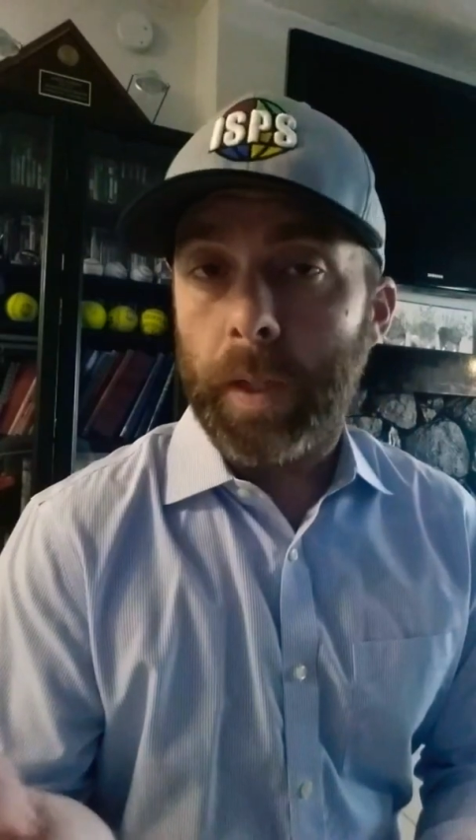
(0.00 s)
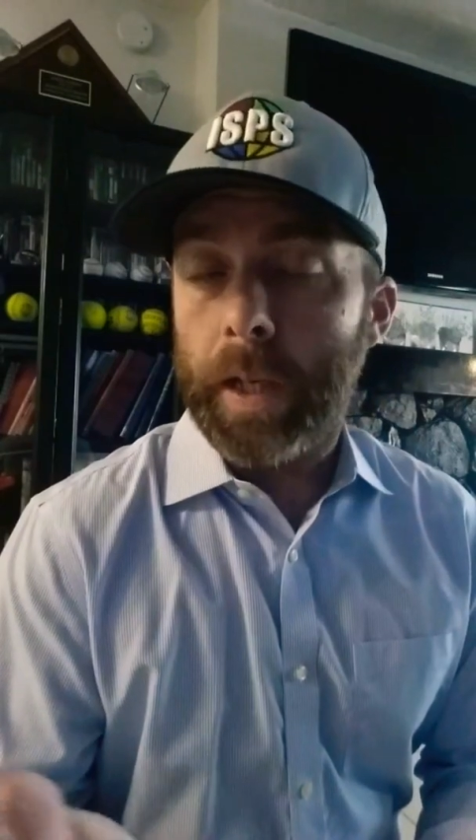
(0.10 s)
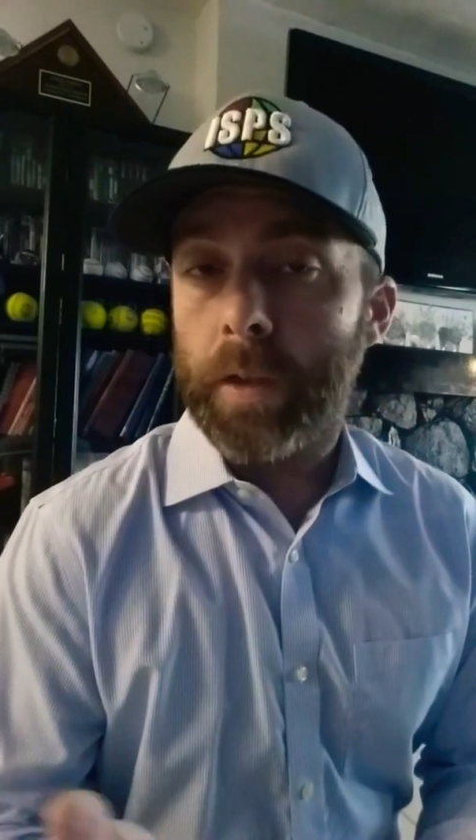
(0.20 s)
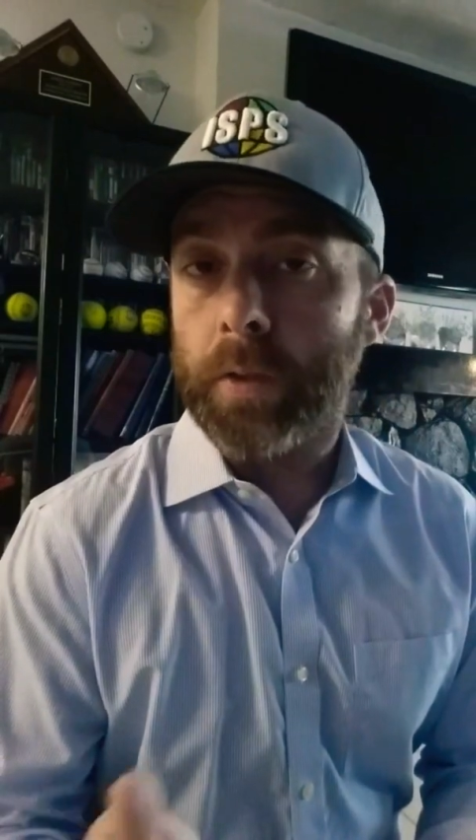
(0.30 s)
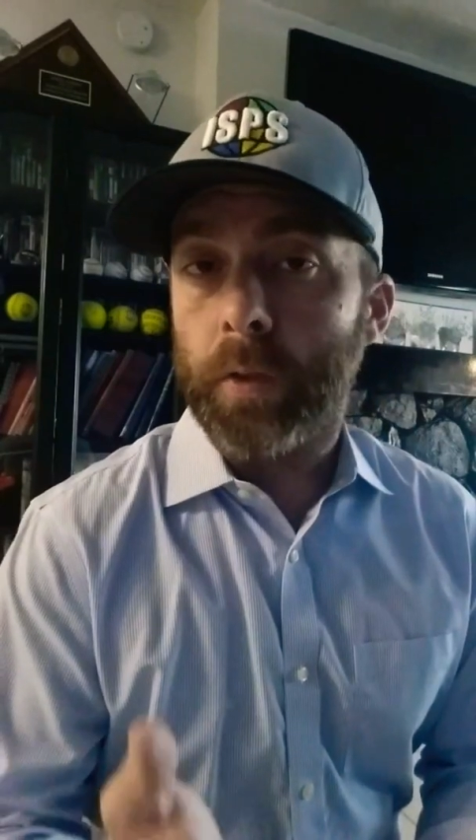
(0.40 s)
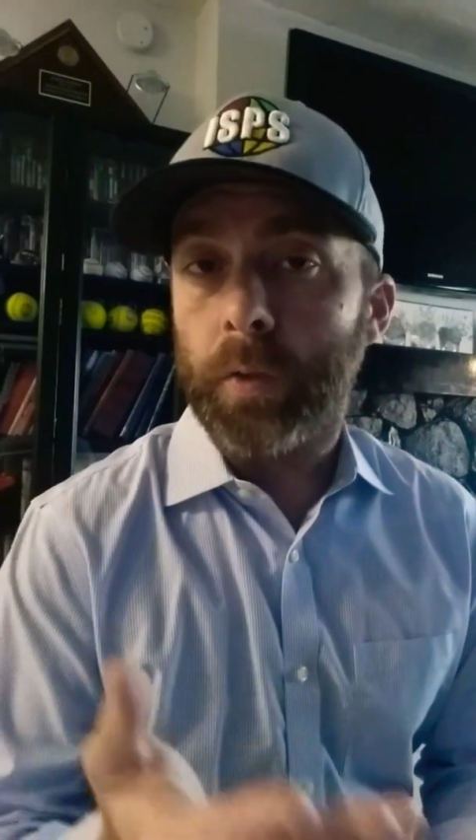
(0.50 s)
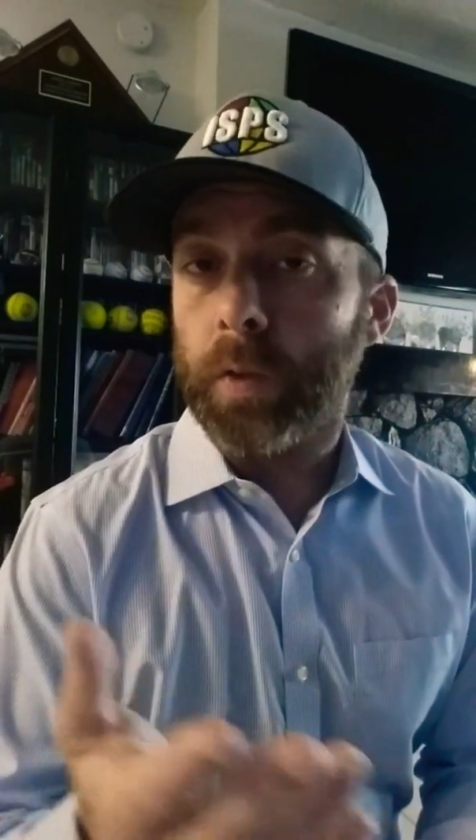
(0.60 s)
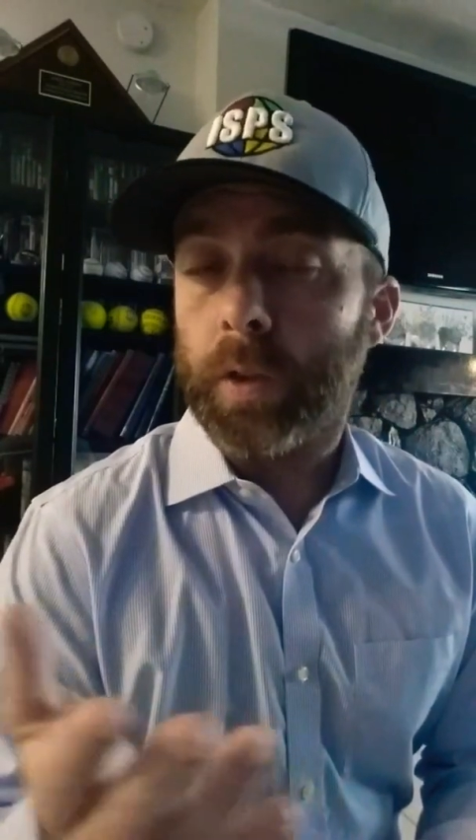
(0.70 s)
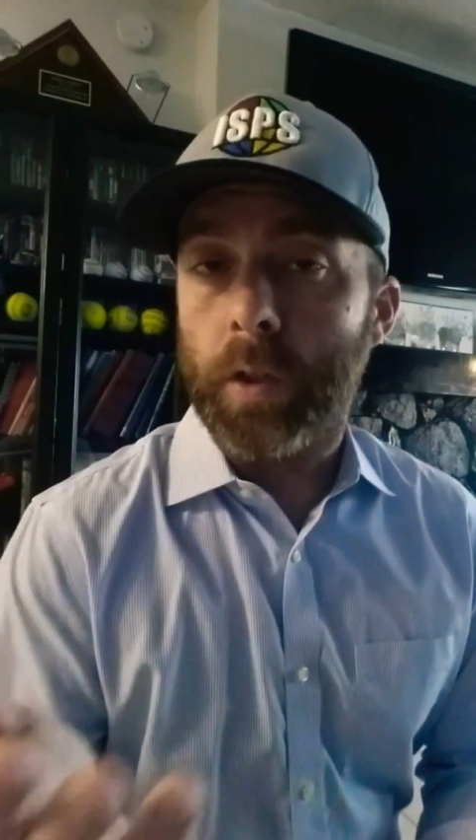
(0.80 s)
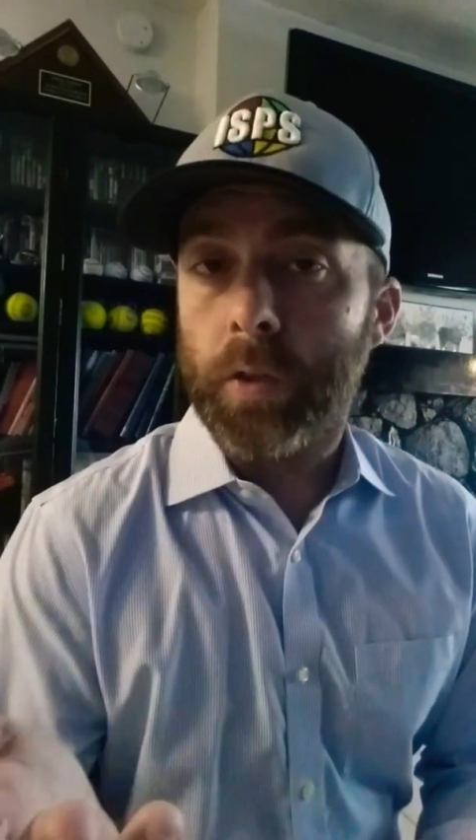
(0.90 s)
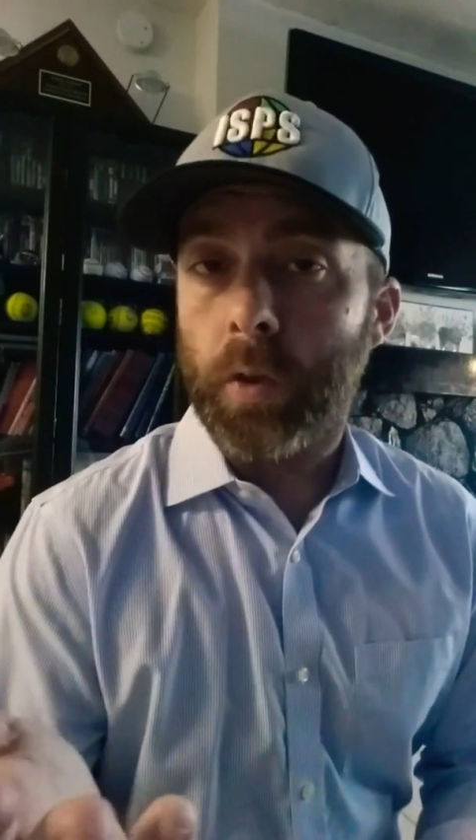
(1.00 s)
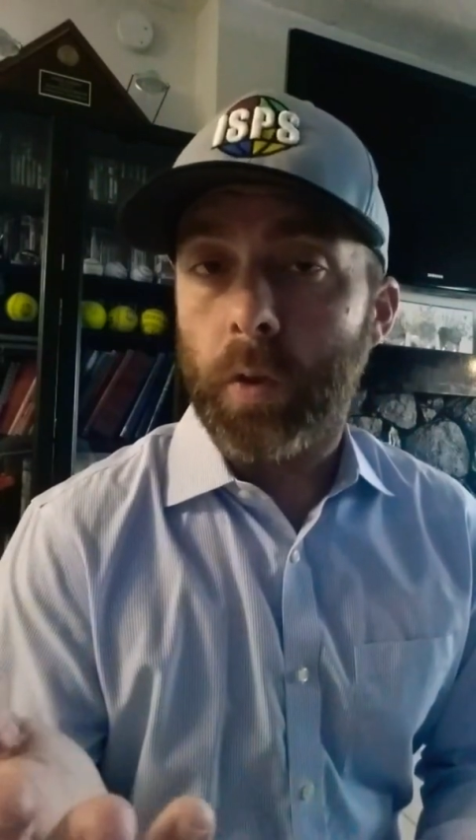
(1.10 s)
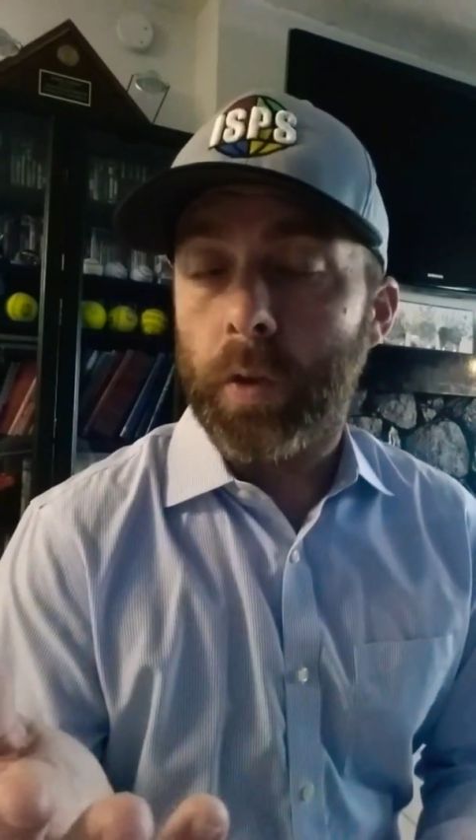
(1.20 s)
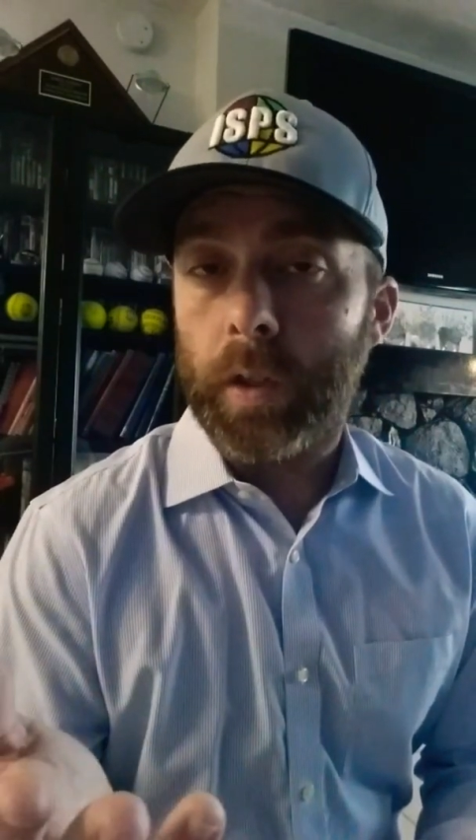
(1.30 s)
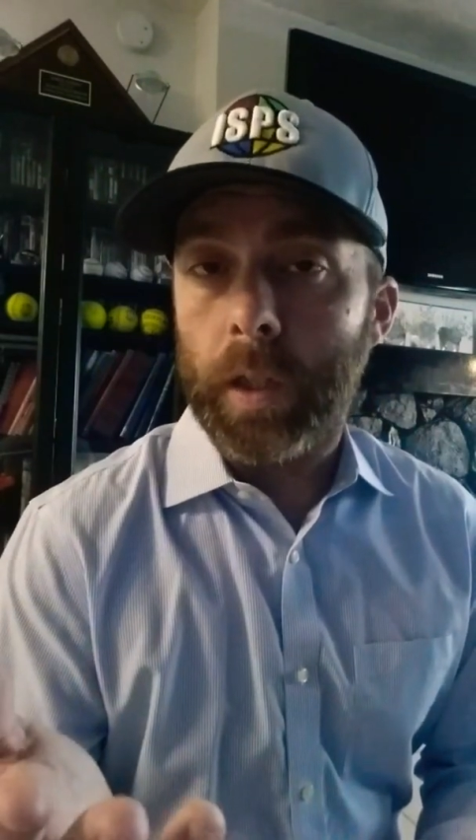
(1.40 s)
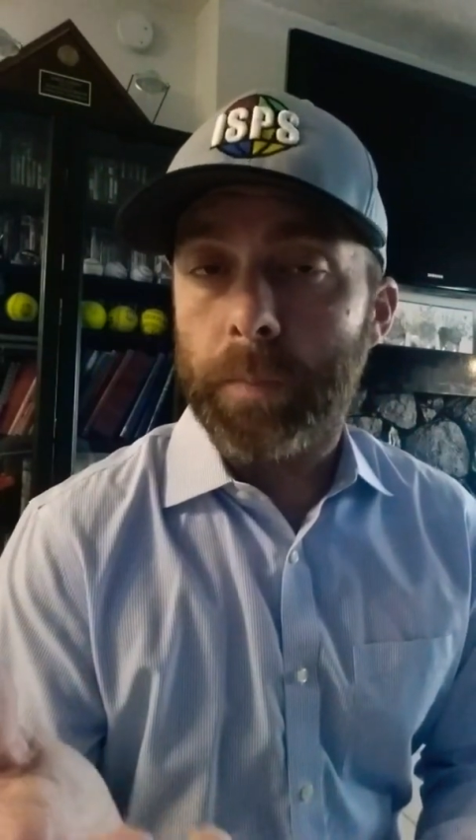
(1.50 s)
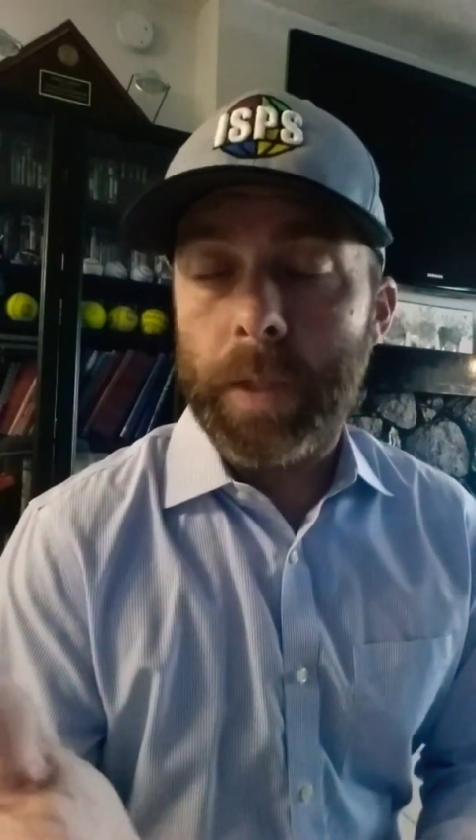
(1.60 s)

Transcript: or to control their club teams.